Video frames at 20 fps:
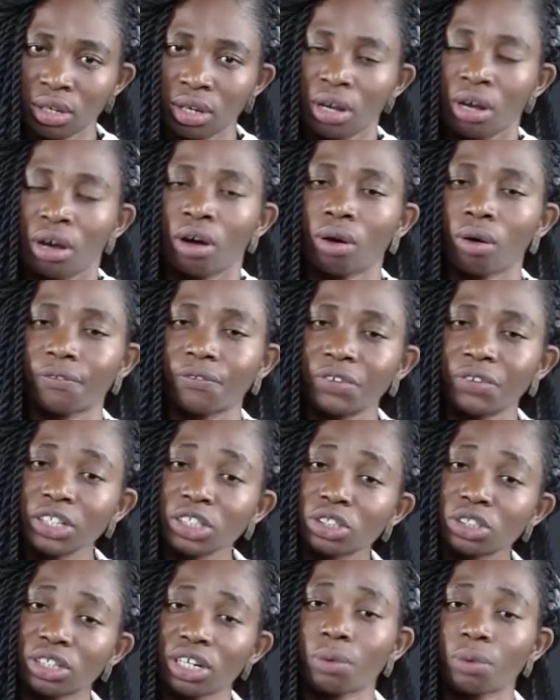or feature
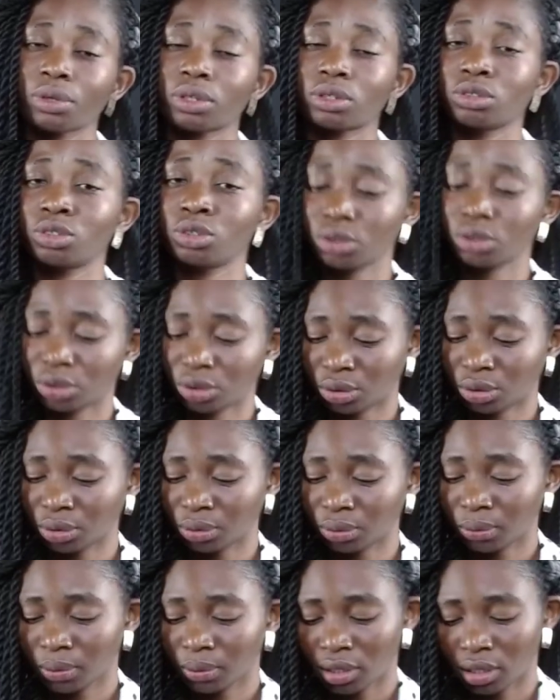that we could use to
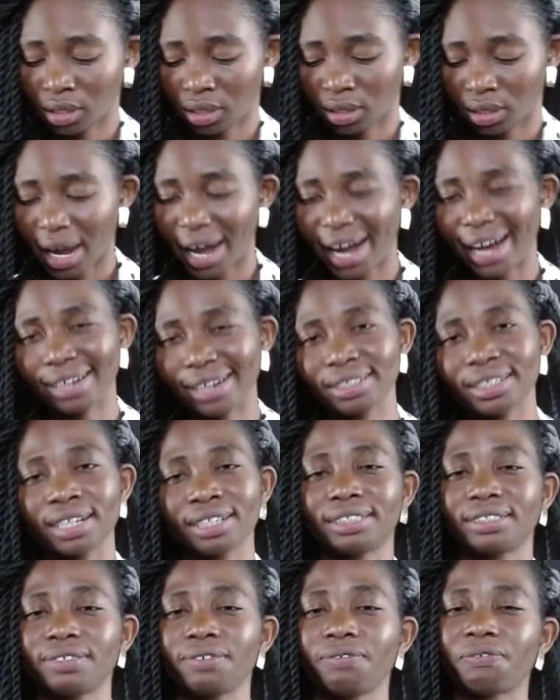
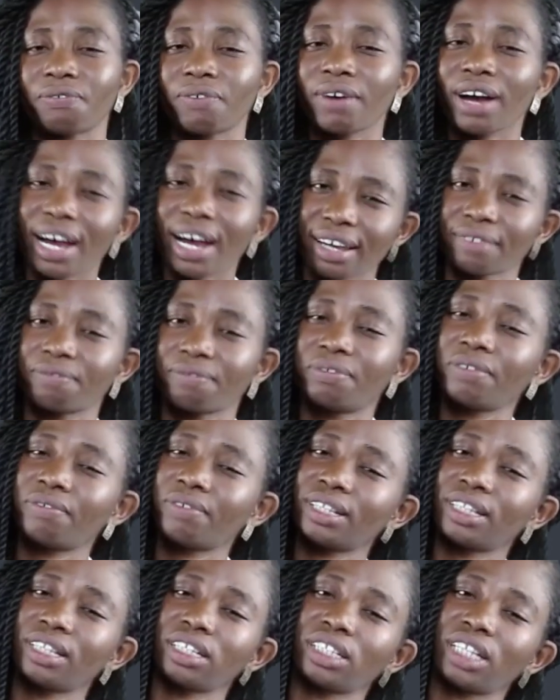identify
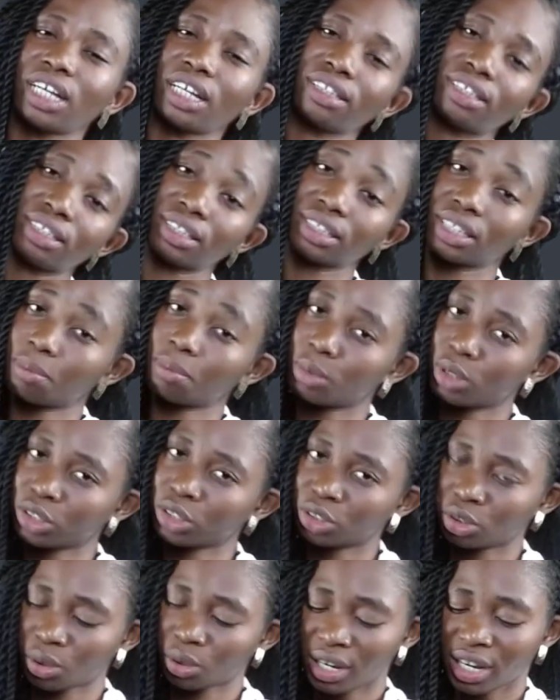vividly that this is a mixture,